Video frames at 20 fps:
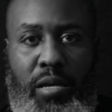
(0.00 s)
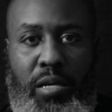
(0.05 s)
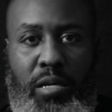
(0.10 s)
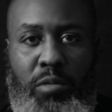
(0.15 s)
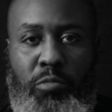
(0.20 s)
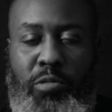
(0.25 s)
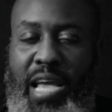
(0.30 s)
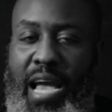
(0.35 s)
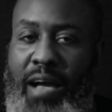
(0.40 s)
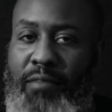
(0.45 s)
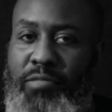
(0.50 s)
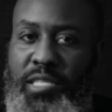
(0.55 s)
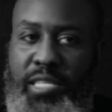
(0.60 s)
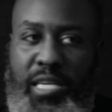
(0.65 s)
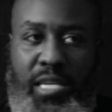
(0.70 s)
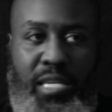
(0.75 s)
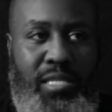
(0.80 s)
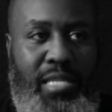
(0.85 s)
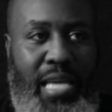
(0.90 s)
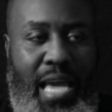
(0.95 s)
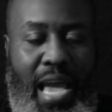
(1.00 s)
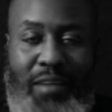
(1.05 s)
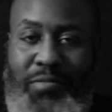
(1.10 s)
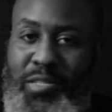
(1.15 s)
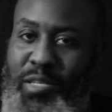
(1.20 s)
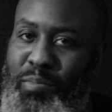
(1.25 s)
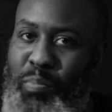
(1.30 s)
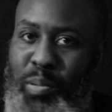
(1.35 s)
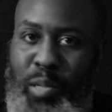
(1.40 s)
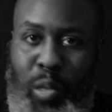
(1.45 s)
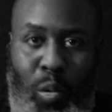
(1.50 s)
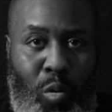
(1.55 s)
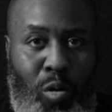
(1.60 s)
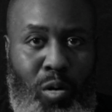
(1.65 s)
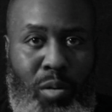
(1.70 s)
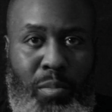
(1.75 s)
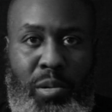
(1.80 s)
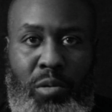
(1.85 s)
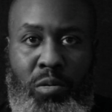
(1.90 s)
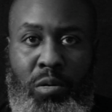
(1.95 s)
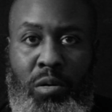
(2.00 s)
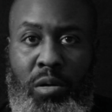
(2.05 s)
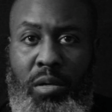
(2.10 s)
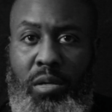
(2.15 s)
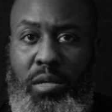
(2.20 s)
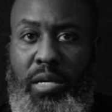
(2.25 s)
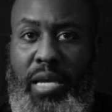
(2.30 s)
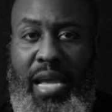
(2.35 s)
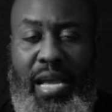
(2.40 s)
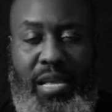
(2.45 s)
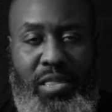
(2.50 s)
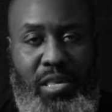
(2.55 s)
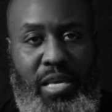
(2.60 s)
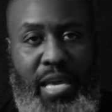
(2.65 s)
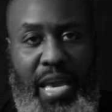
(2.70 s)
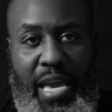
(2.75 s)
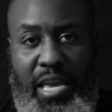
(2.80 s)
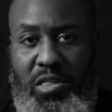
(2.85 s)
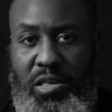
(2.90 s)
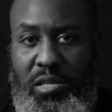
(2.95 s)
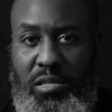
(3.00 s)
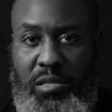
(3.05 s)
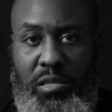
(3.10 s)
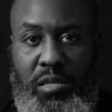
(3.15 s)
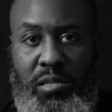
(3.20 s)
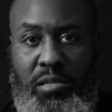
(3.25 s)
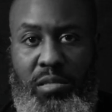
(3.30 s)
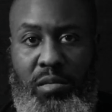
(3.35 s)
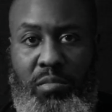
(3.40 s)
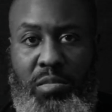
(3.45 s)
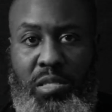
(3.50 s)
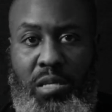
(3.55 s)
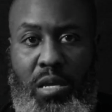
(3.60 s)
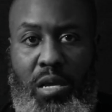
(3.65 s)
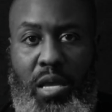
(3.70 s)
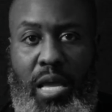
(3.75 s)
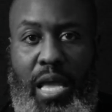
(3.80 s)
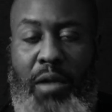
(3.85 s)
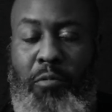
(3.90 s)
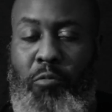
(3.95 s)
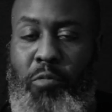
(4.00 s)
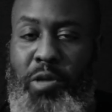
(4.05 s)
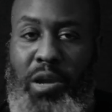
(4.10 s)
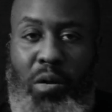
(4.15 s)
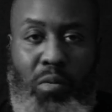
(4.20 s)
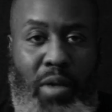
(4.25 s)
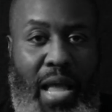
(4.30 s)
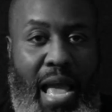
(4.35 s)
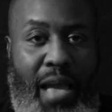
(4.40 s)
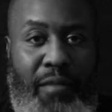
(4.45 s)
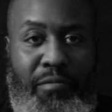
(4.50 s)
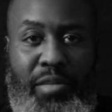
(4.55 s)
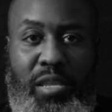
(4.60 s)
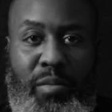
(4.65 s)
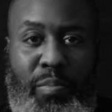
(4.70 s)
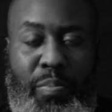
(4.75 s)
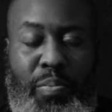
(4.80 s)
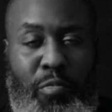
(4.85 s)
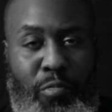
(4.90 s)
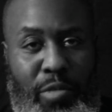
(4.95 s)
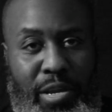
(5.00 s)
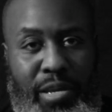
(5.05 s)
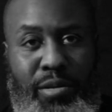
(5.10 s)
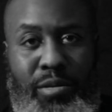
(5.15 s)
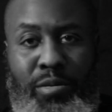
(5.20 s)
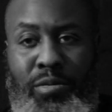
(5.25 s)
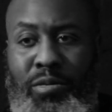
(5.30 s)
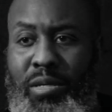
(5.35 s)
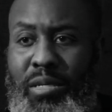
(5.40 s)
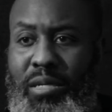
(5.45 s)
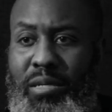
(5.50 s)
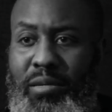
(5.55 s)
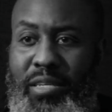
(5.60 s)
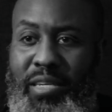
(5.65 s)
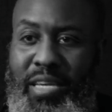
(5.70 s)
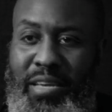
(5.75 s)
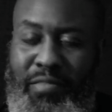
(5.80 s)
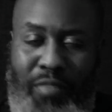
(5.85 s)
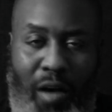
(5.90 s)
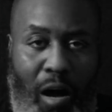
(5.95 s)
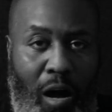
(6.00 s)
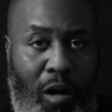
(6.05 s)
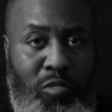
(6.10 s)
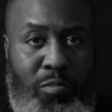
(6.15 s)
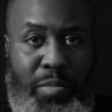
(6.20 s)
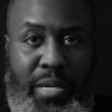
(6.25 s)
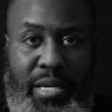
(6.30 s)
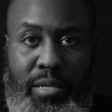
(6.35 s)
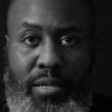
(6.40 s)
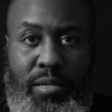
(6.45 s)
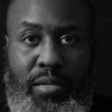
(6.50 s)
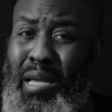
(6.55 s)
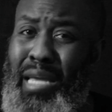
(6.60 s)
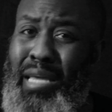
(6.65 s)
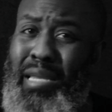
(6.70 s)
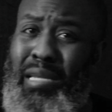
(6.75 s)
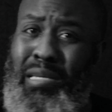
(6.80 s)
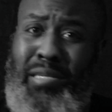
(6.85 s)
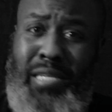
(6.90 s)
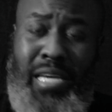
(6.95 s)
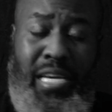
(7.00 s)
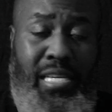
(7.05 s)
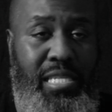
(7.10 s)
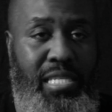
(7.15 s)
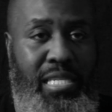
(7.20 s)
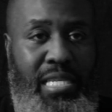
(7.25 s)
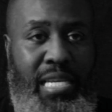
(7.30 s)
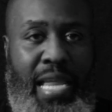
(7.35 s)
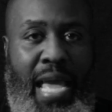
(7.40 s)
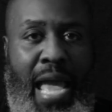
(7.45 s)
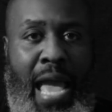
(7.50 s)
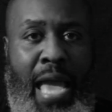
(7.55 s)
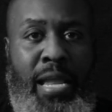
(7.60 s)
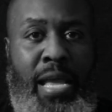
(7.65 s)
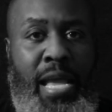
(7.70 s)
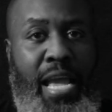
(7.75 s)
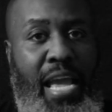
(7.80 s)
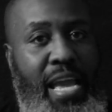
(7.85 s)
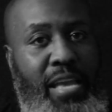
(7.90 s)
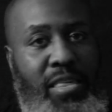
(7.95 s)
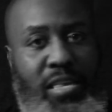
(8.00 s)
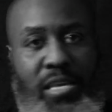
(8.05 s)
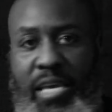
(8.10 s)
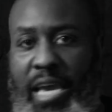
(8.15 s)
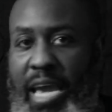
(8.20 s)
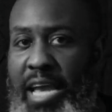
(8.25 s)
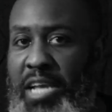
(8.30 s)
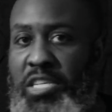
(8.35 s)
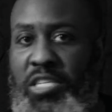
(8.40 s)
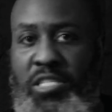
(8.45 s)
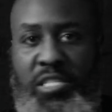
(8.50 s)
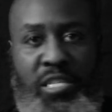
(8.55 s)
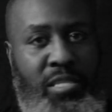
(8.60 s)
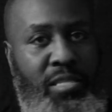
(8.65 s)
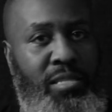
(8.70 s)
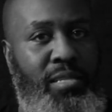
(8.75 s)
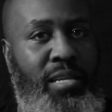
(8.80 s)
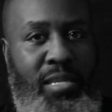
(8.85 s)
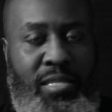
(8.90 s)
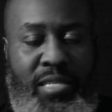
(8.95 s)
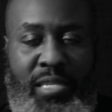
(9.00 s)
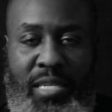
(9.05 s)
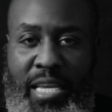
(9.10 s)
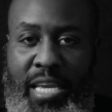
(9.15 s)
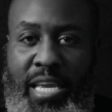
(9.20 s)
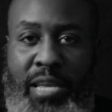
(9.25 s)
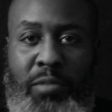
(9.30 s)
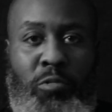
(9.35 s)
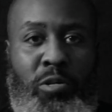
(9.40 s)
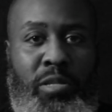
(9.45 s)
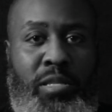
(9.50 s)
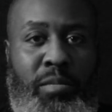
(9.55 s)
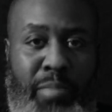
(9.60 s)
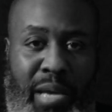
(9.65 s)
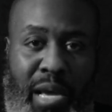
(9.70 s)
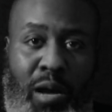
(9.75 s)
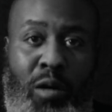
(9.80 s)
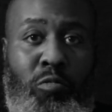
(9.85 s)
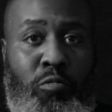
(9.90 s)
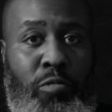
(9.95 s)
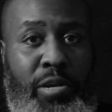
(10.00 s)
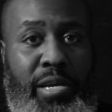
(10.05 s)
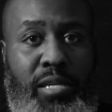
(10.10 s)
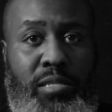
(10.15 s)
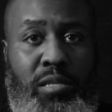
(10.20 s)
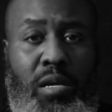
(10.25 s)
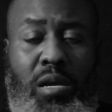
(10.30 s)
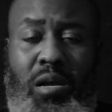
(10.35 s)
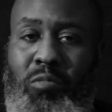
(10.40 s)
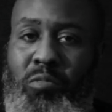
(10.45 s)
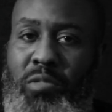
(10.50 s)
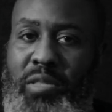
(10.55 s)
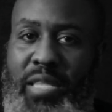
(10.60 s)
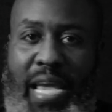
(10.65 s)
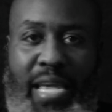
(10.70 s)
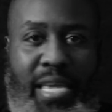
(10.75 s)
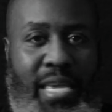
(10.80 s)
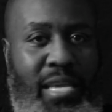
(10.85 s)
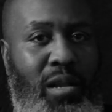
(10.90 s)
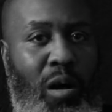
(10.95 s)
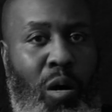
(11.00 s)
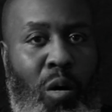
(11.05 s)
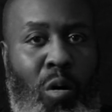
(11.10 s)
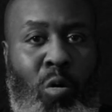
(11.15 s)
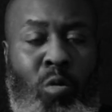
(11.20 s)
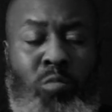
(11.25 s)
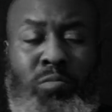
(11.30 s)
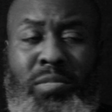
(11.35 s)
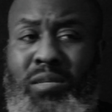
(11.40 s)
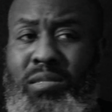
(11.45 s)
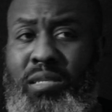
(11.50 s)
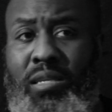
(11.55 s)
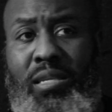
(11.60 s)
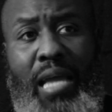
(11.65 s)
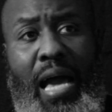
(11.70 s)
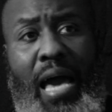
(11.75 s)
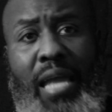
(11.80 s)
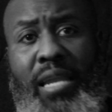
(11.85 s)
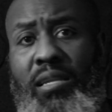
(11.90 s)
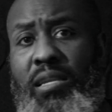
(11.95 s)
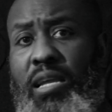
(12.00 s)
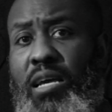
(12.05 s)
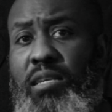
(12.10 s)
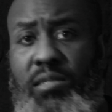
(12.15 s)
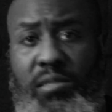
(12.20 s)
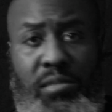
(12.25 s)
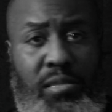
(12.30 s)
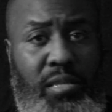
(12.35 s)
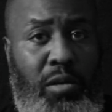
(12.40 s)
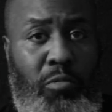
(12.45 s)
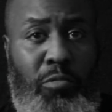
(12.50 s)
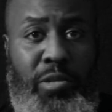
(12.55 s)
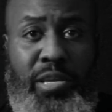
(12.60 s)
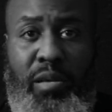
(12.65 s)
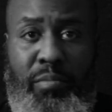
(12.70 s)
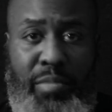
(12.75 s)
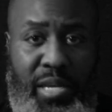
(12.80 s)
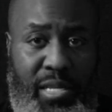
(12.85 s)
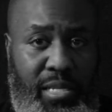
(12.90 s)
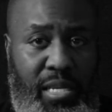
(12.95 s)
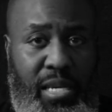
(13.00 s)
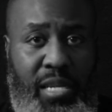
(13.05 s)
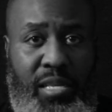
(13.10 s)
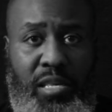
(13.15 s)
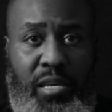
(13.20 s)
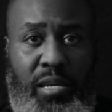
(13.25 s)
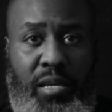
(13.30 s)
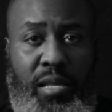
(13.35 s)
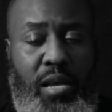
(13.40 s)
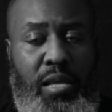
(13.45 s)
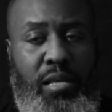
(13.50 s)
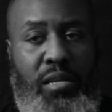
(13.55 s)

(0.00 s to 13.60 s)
We have cities that have deplorable education systems, and we don't have any parental involvement. In addition to that, education just doesn't end when the bell rings. when they get home, there's a lot of lessons that we can be teaching.